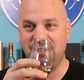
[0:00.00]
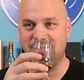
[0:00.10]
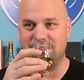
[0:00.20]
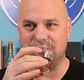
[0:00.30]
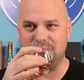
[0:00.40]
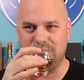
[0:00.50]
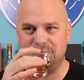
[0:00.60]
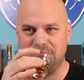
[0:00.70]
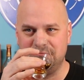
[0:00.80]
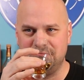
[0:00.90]
So,
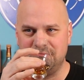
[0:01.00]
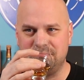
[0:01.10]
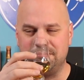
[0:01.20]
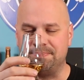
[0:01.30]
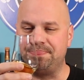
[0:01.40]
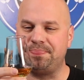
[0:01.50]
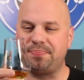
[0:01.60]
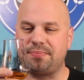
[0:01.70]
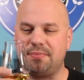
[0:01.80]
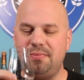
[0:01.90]
hmm.
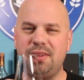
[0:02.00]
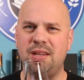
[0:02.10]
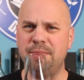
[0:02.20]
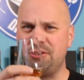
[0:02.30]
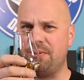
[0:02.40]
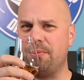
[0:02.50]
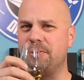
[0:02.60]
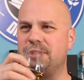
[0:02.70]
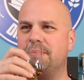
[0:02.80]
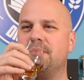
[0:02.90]
Let me try one
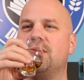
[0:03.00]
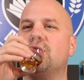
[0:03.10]
more sip.